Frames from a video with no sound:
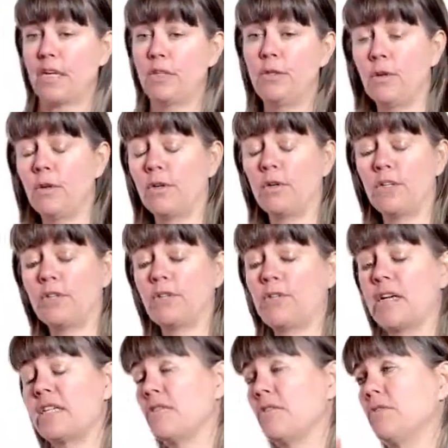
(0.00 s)
you're going to
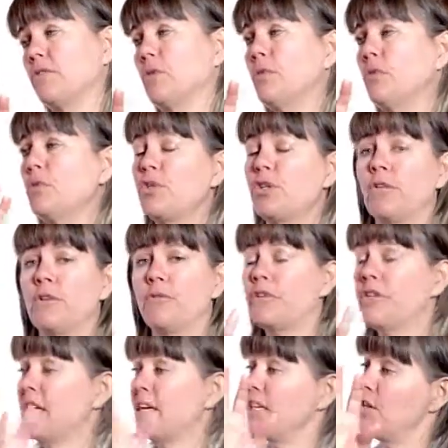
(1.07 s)
create a torsion and
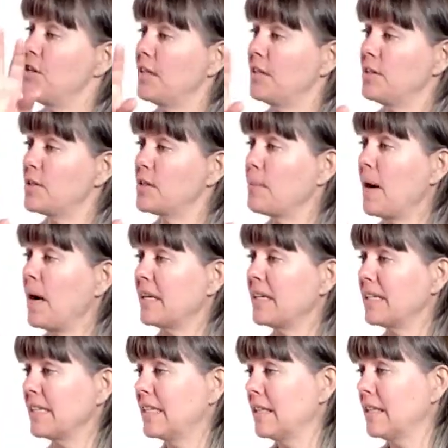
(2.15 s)
rotation in your
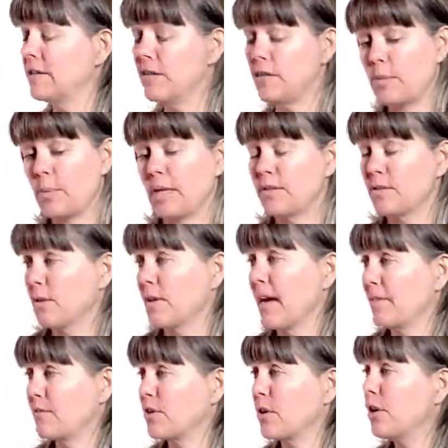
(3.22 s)
spine. Your spine's going to
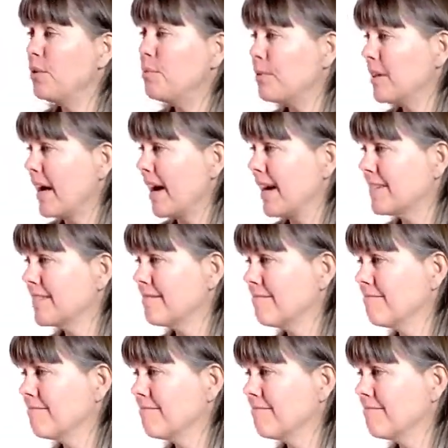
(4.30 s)
have to cope with that.